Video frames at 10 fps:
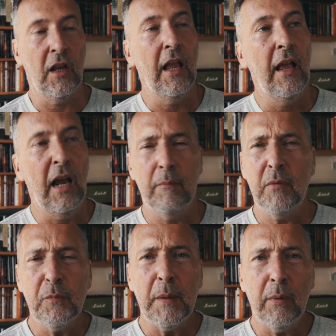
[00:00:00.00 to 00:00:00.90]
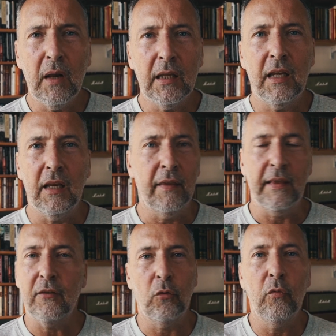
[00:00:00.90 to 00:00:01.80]
and most people like it, and
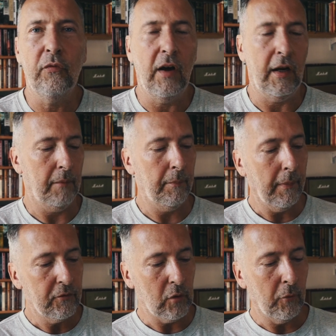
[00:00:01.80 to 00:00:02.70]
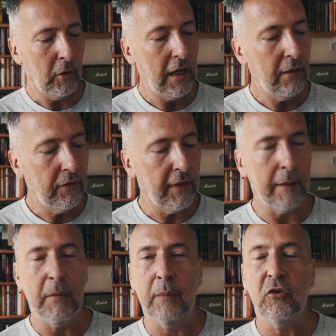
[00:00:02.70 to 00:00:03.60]
that's all fine. So I'm not here for
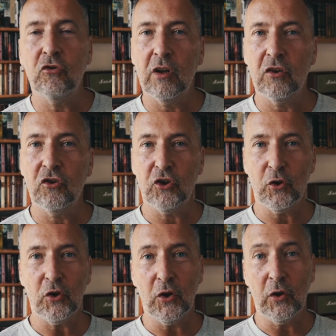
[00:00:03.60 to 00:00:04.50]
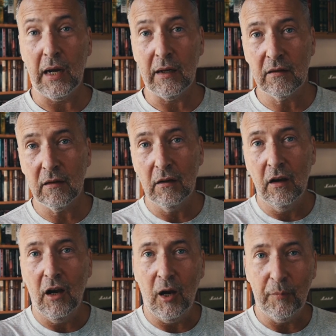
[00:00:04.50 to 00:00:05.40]
them. I'm just trying to show you how to
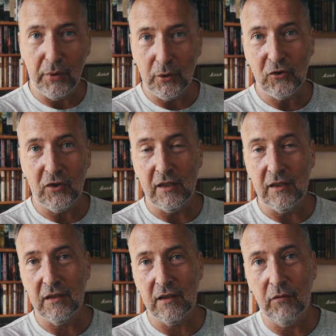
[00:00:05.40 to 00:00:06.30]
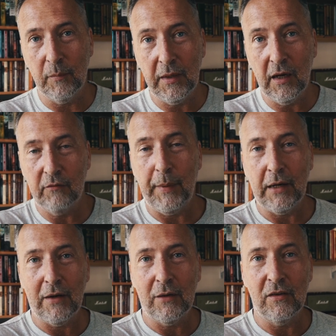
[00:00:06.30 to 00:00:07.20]
approach this. See, for me, I have
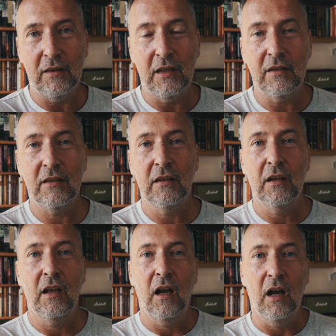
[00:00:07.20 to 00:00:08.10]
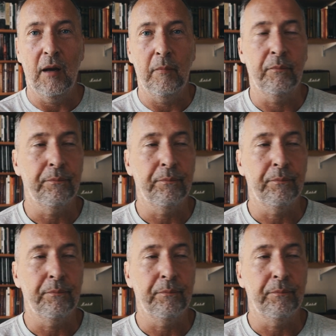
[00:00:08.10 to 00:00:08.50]
background in this. Um,